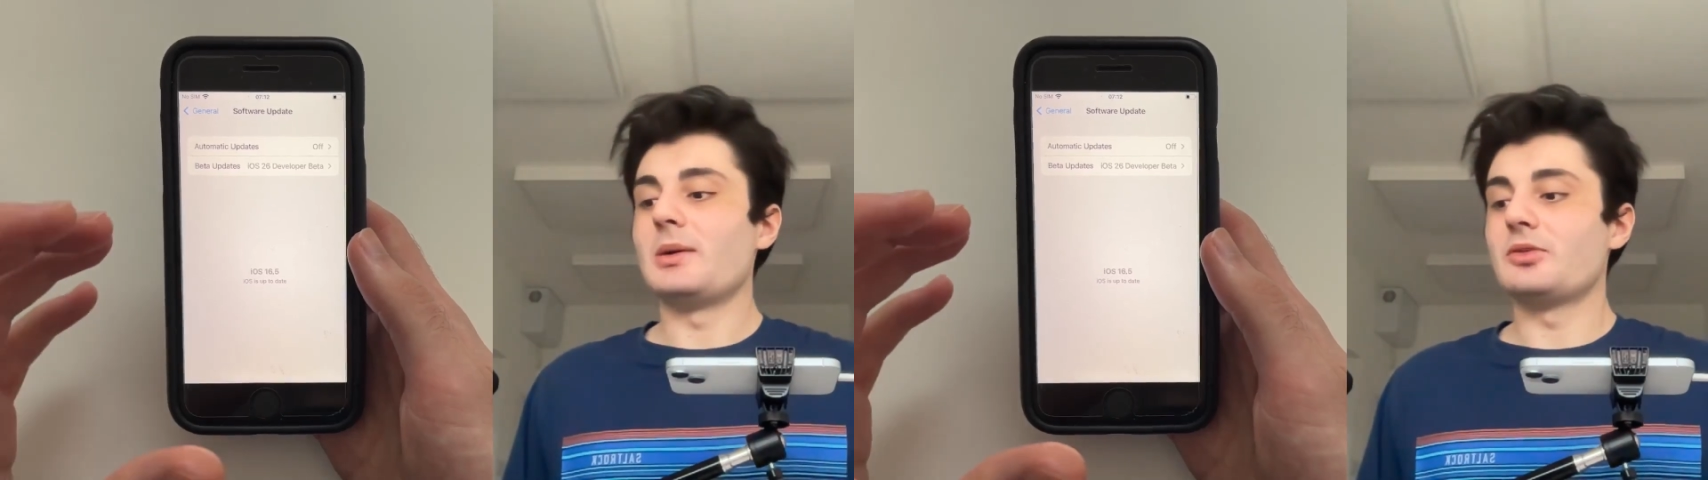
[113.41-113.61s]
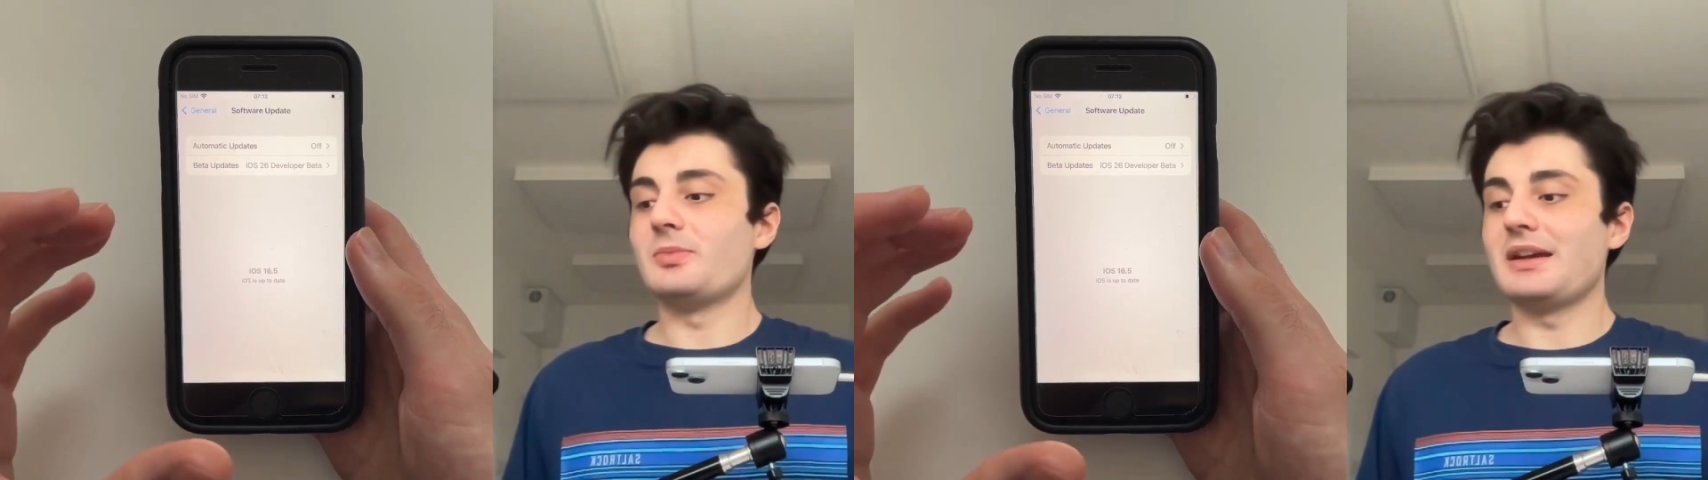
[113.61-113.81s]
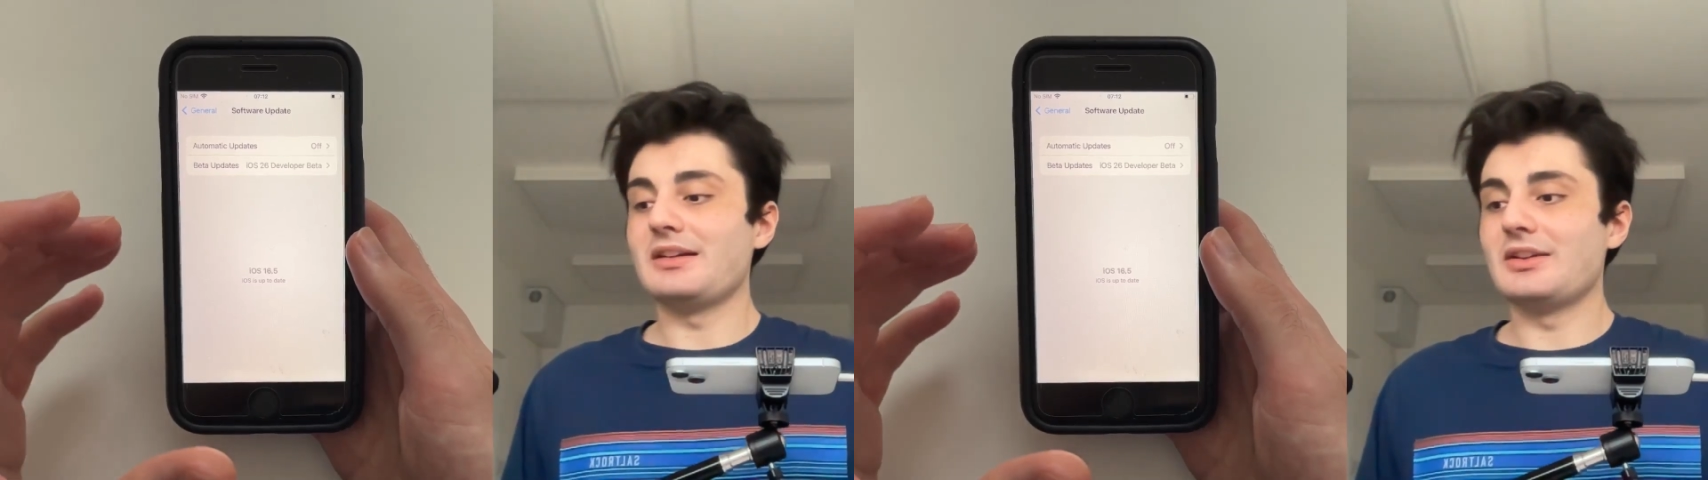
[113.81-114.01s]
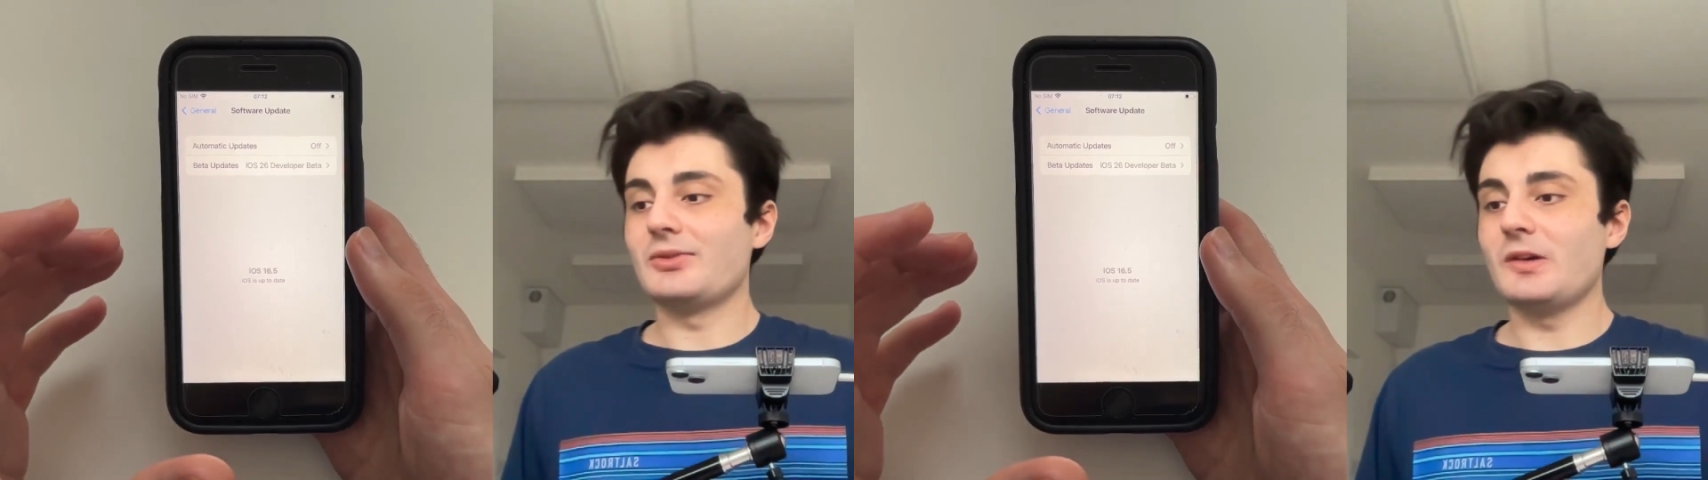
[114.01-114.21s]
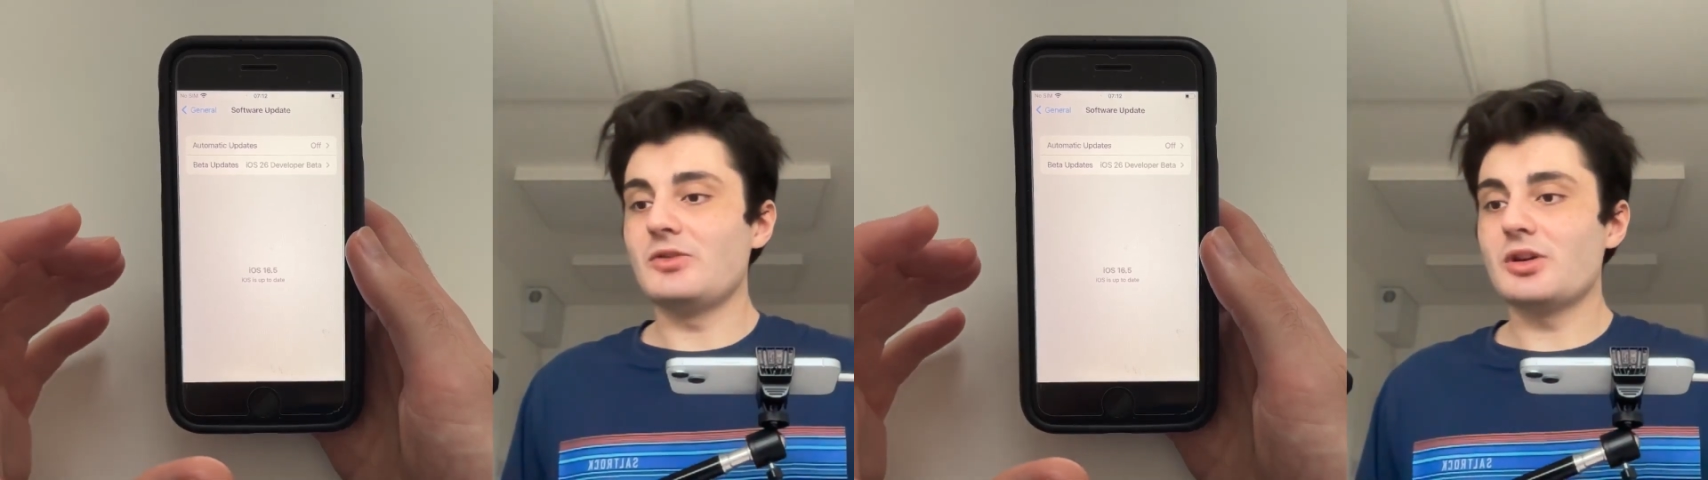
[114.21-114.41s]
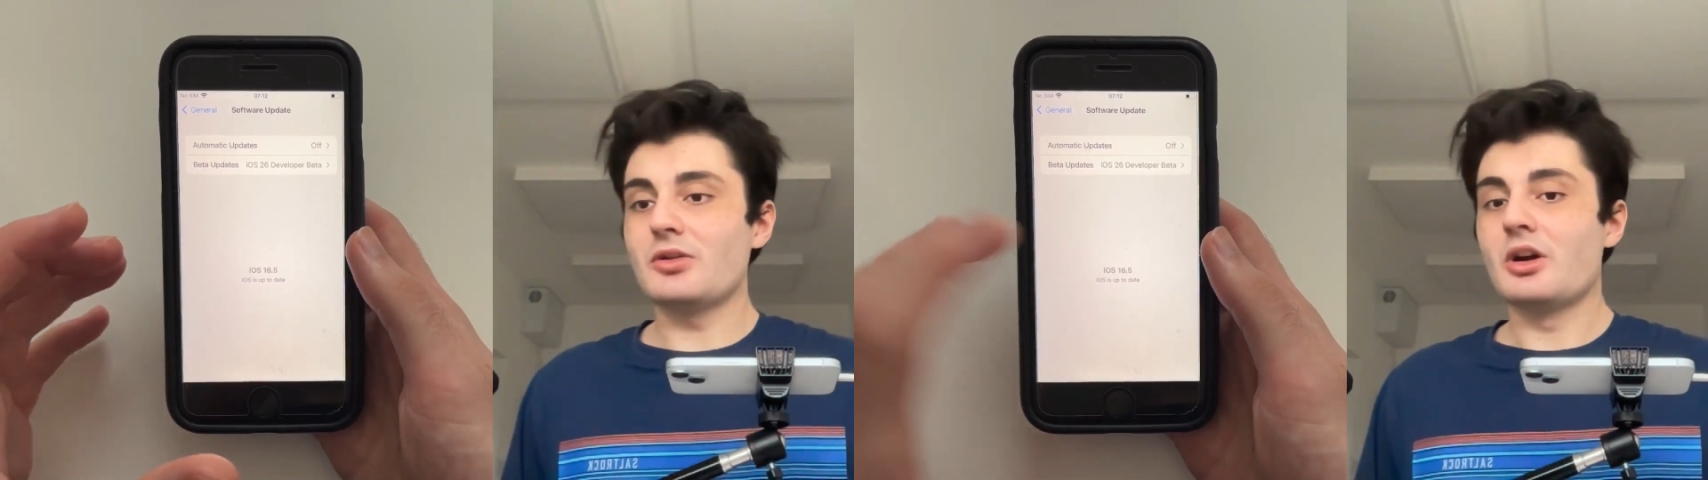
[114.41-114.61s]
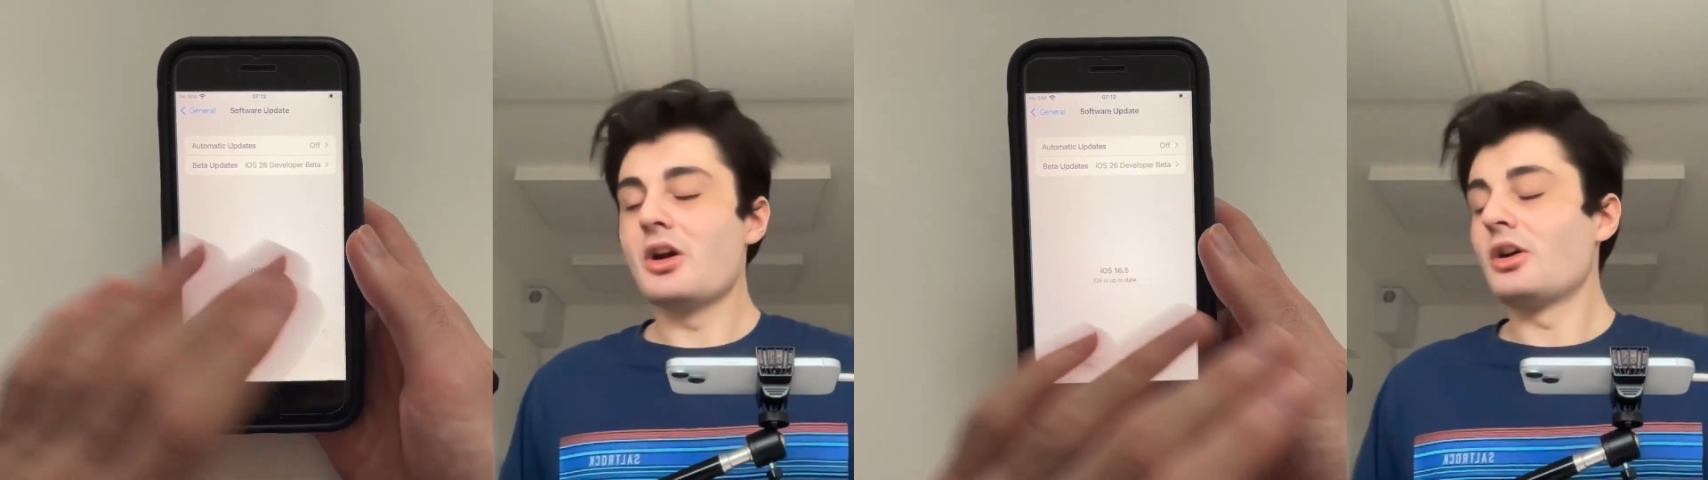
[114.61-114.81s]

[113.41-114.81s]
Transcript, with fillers: I'm just making this video.